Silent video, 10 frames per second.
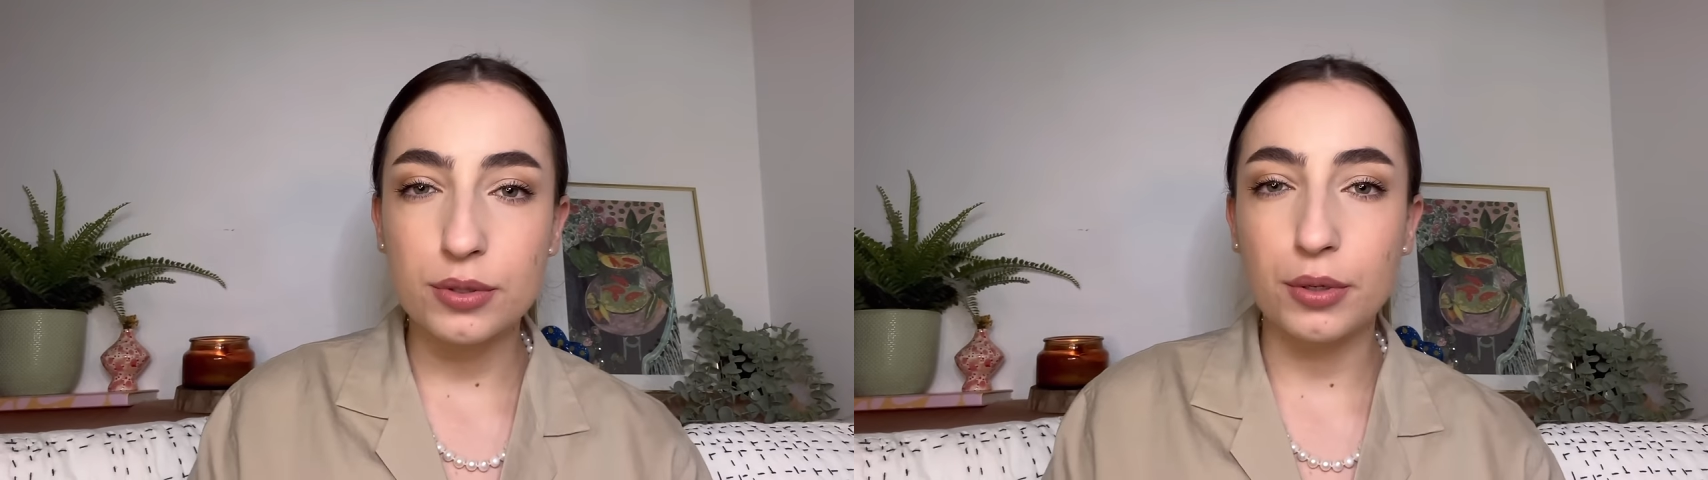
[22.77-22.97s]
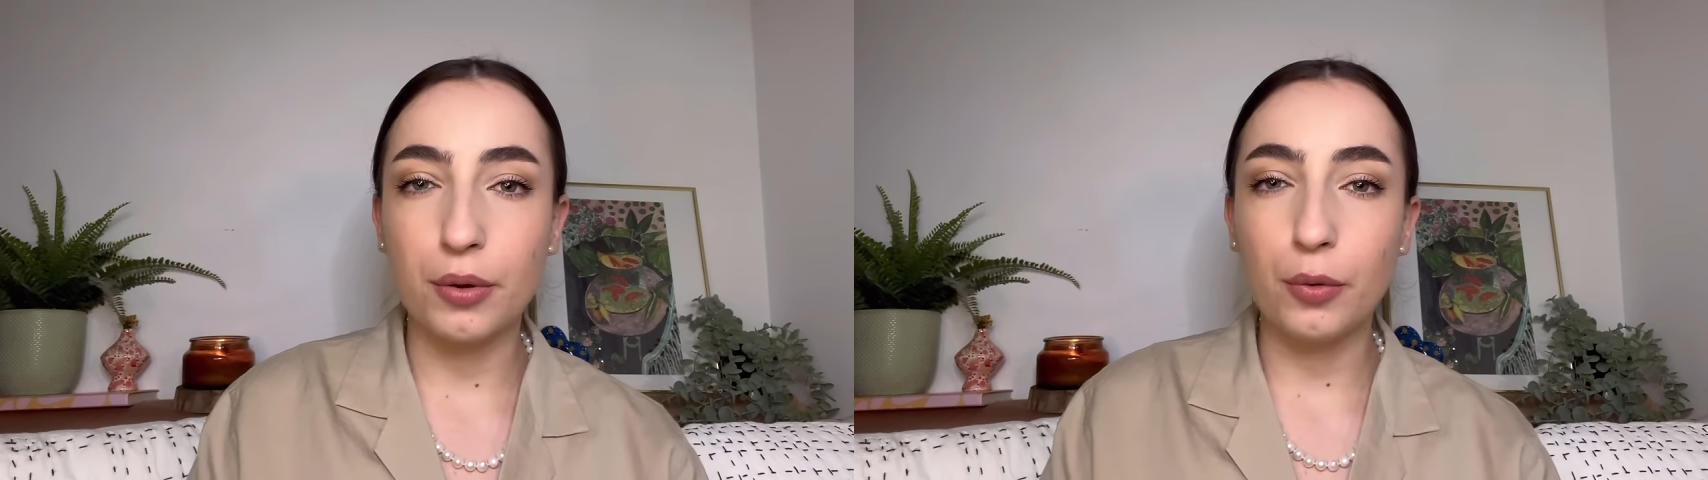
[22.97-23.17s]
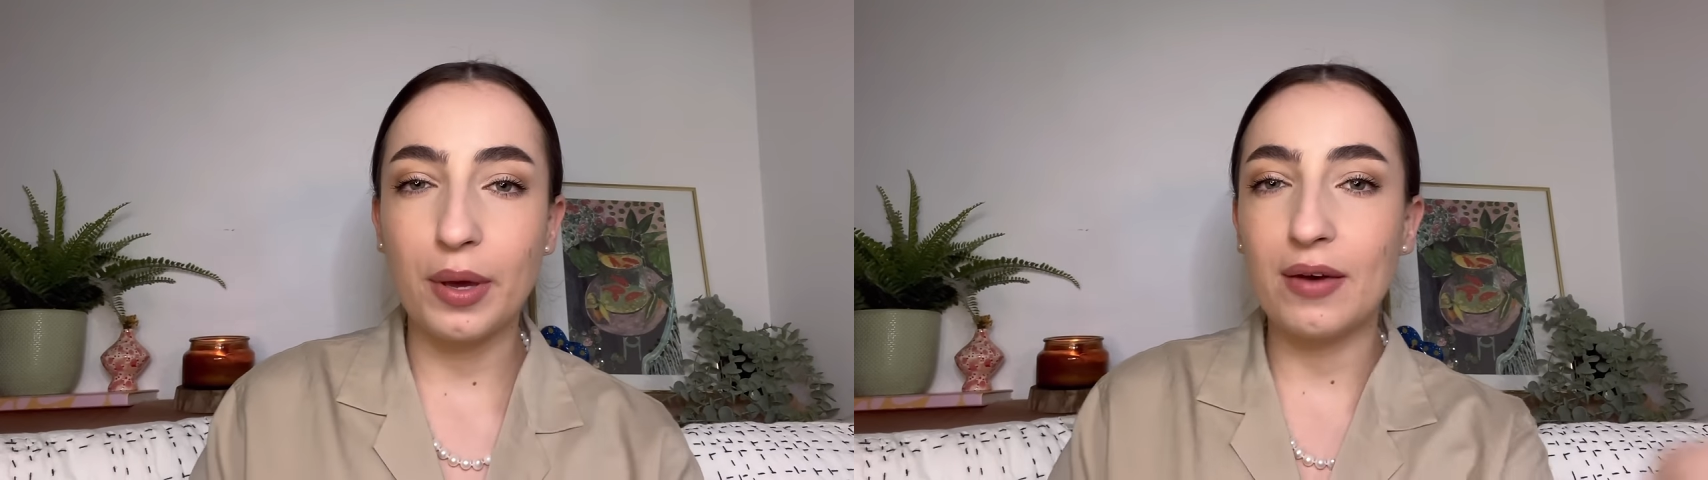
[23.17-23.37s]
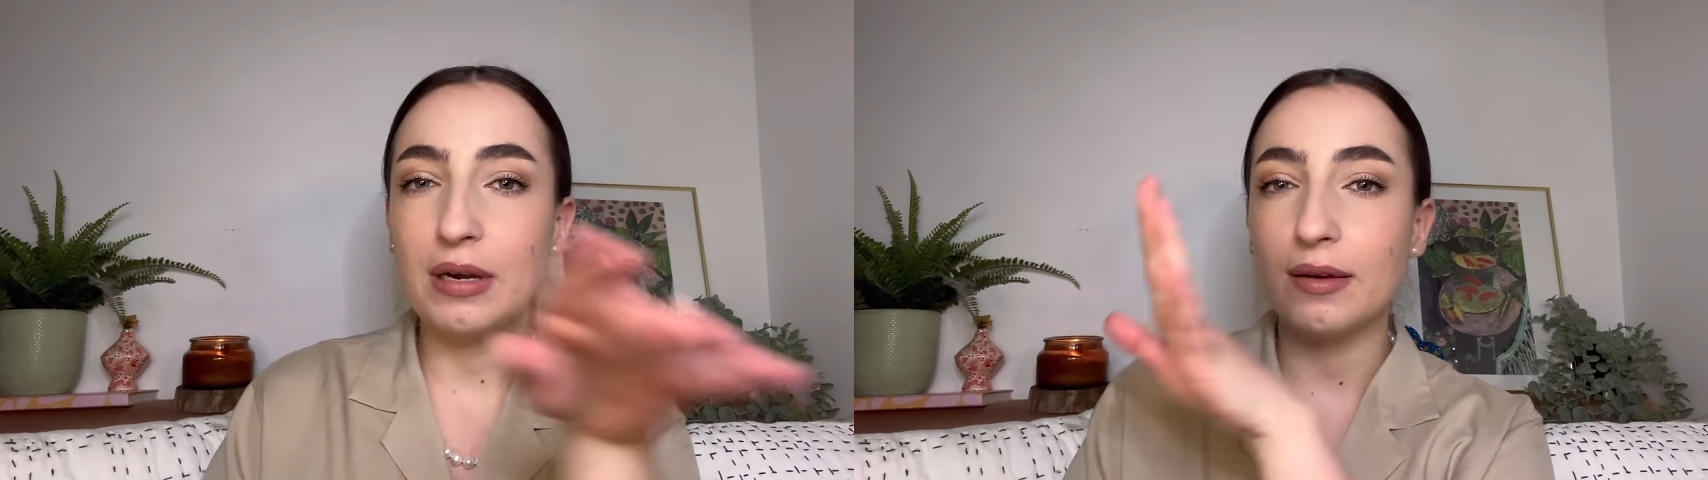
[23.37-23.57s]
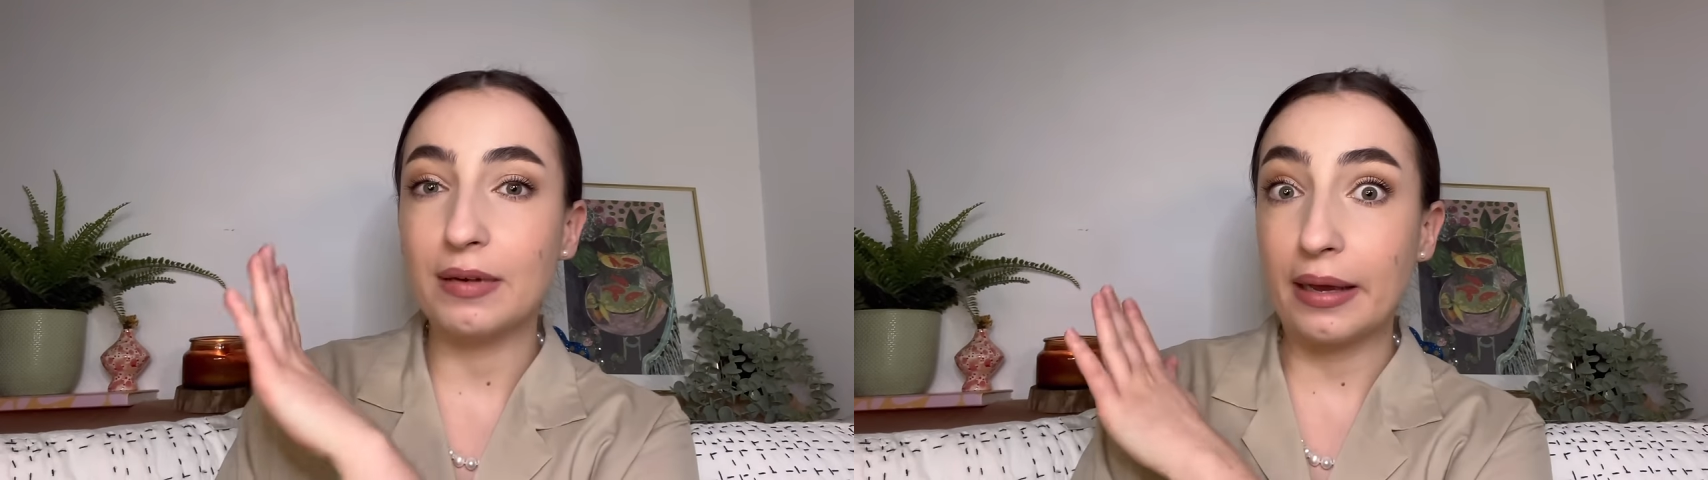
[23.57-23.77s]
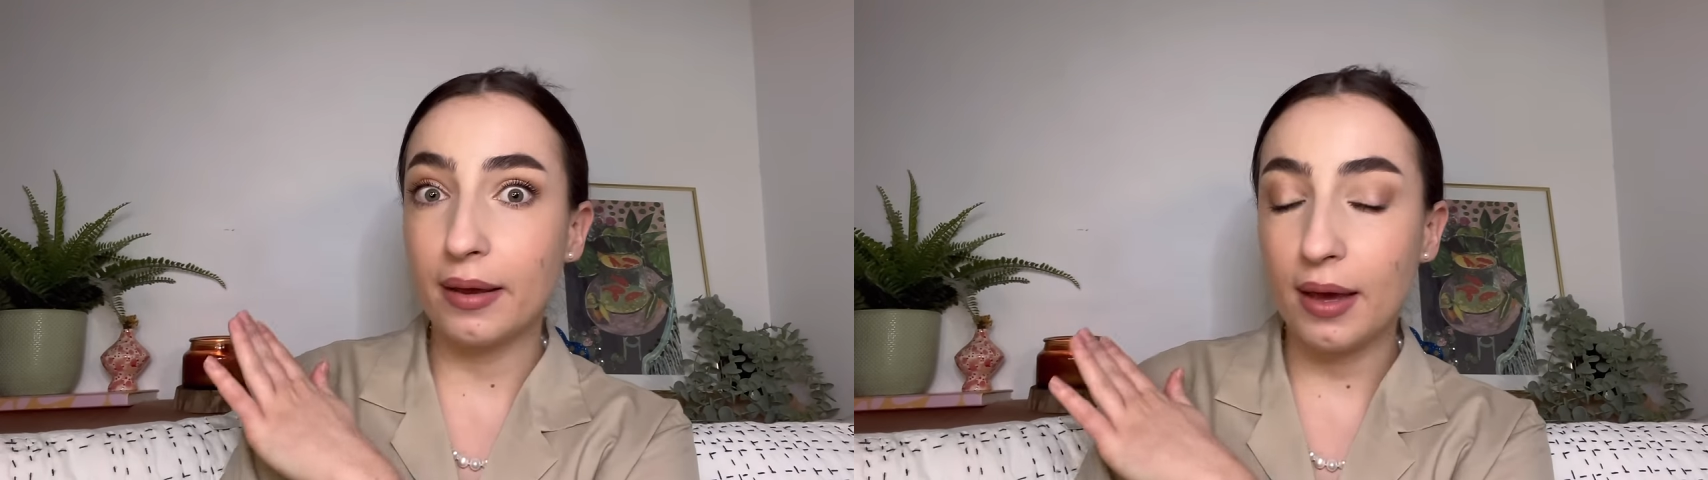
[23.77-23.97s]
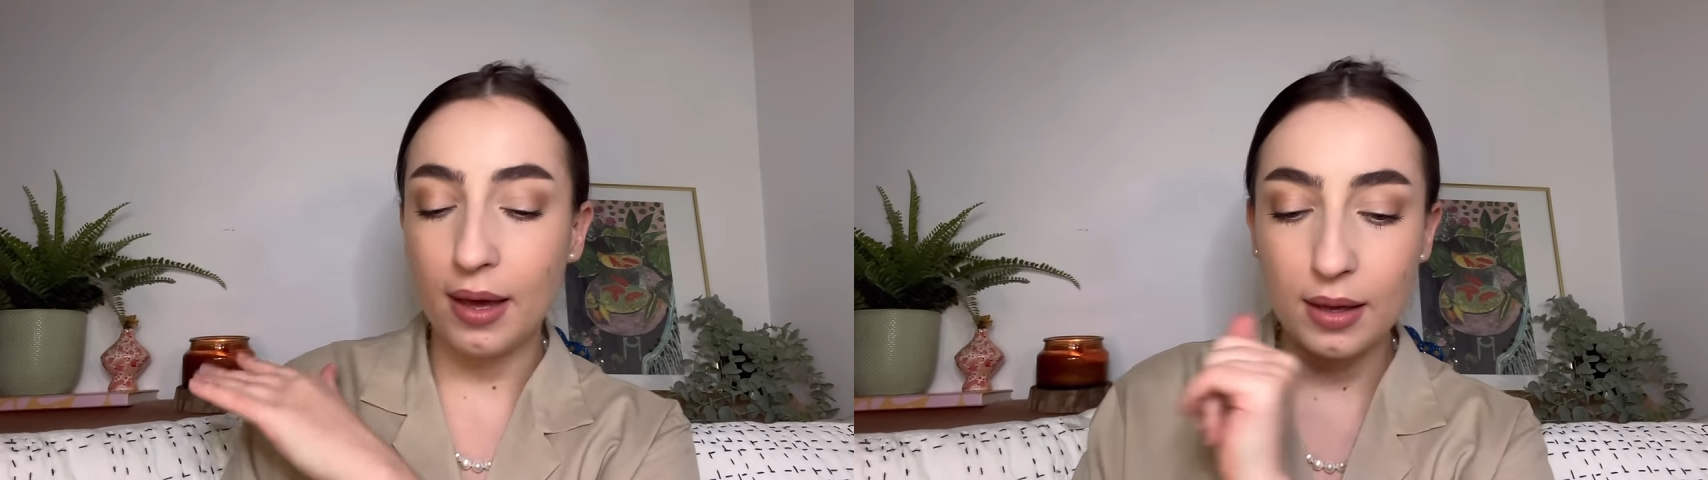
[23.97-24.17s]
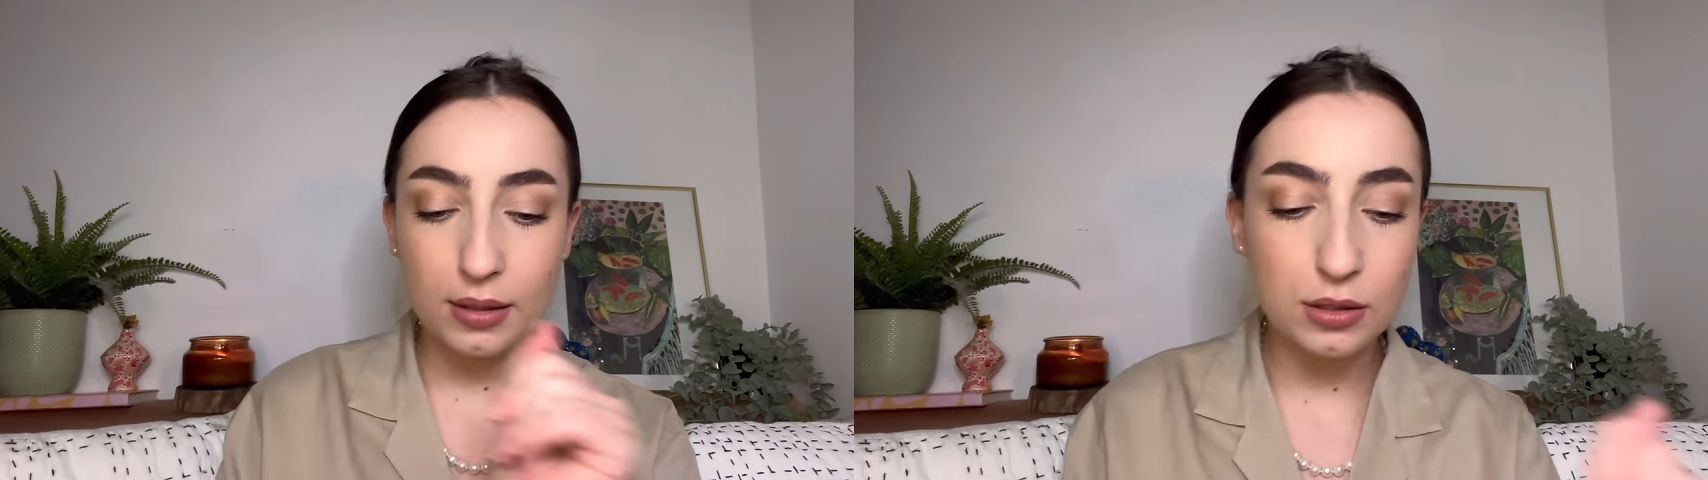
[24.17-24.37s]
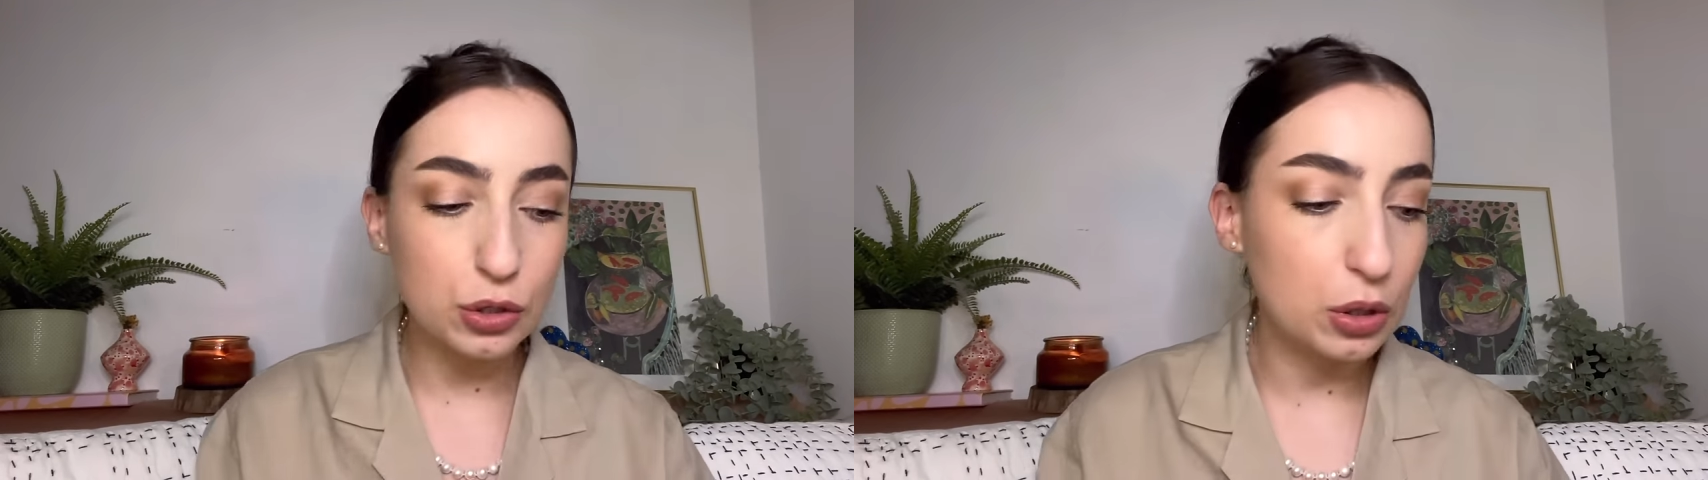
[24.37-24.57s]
You know, we have a lovely candle